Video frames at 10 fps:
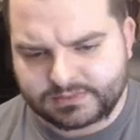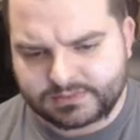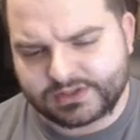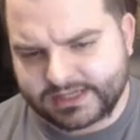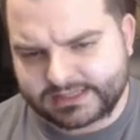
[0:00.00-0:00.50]

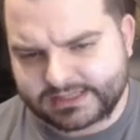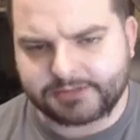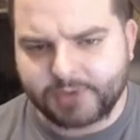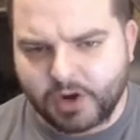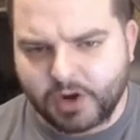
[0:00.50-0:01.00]
decks at the
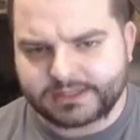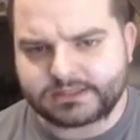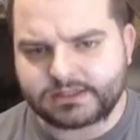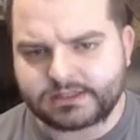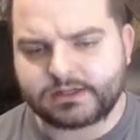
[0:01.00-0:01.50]
moment,
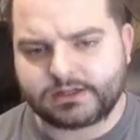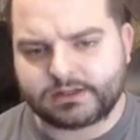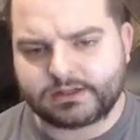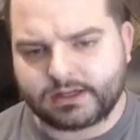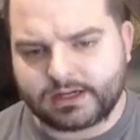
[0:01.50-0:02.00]

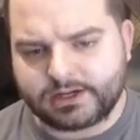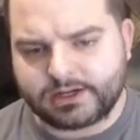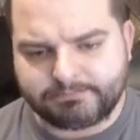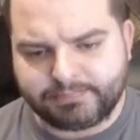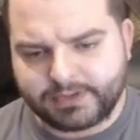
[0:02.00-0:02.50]

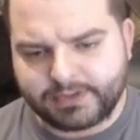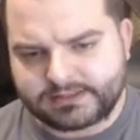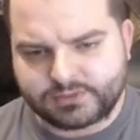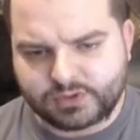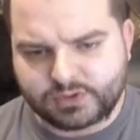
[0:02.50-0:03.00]
but some
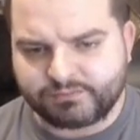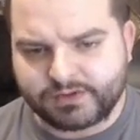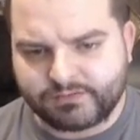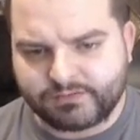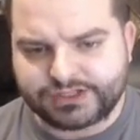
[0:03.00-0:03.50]
sort of
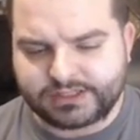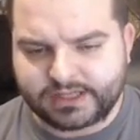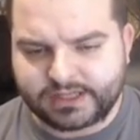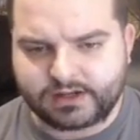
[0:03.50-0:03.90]
mid-rangey deck